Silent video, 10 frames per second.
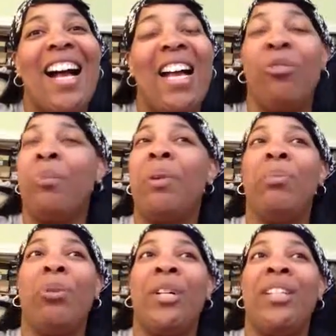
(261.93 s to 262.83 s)
I
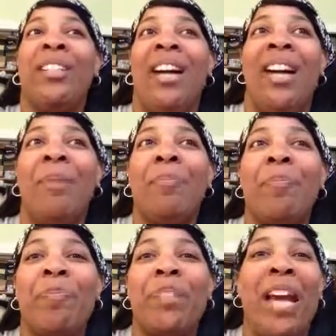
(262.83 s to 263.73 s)
remember one time
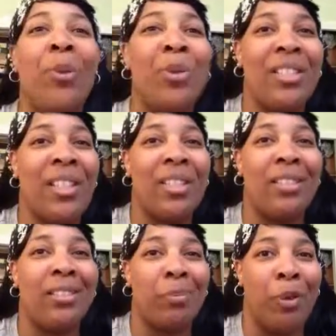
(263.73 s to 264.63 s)
I was in
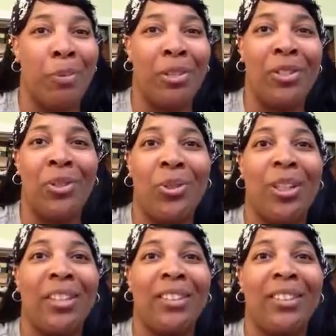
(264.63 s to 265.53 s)
a department
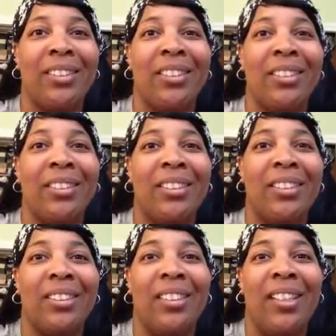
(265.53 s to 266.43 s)
store
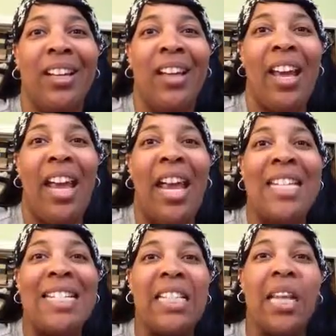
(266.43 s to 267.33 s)

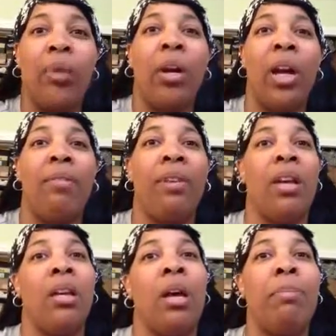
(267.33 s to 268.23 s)
and they were
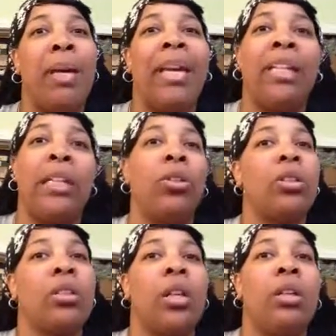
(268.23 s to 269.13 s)
having a big and little
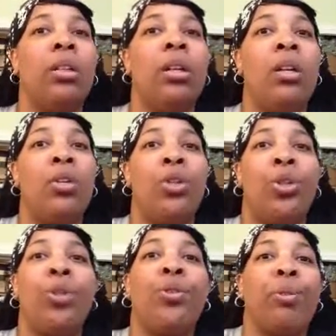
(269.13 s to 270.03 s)
sale.
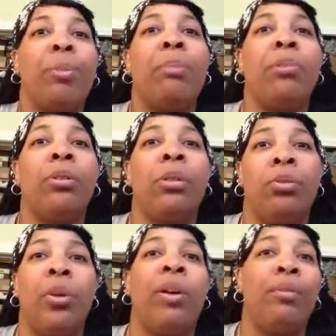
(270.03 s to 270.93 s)
Shoes for people
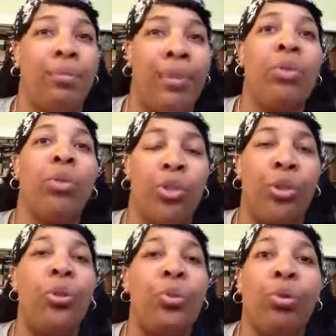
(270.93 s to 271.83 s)
who had feet were
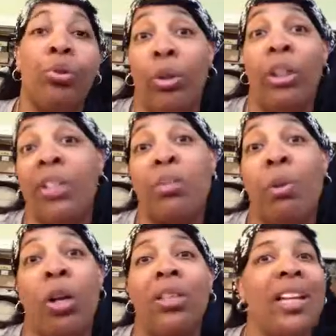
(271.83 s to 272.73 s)
too were really
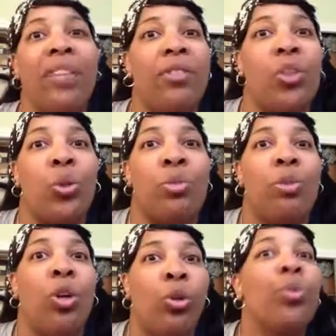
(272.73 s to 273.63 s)
small, not even too
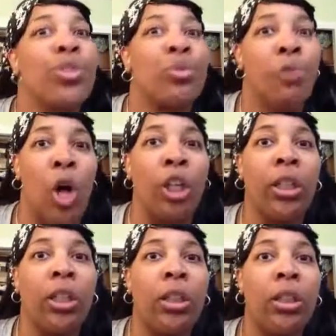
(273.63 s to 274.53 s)
small, who were
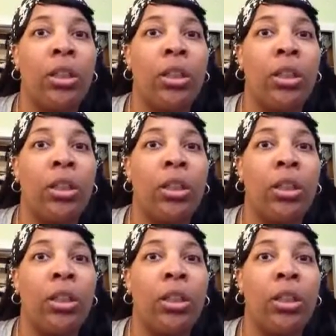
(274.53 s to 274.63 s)
smaller